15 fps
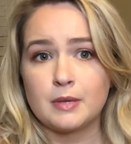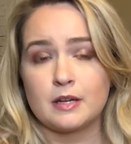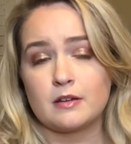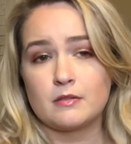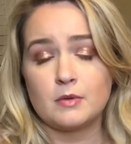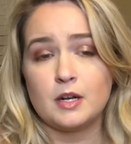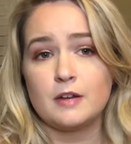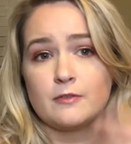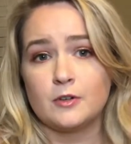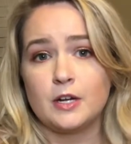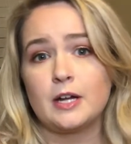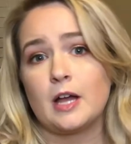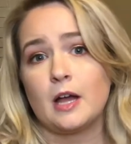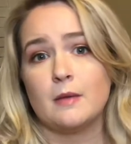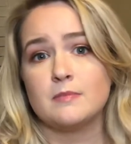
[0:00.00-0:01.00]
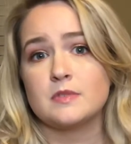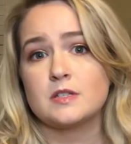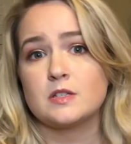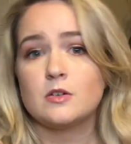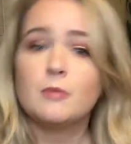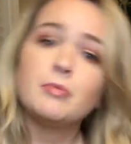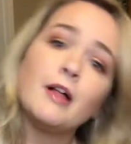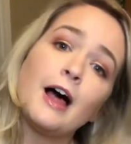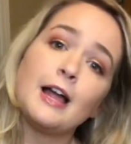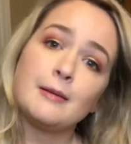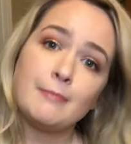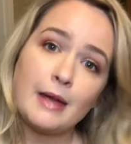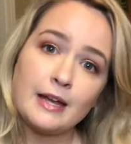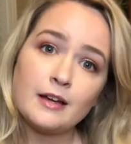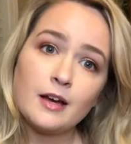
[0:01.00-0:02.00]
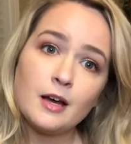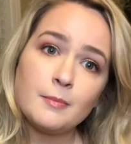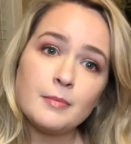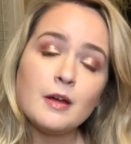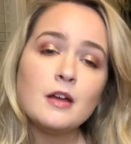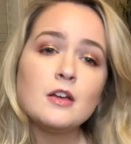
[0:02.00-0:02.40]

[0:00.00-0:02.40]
whenever it comes to applying makeup.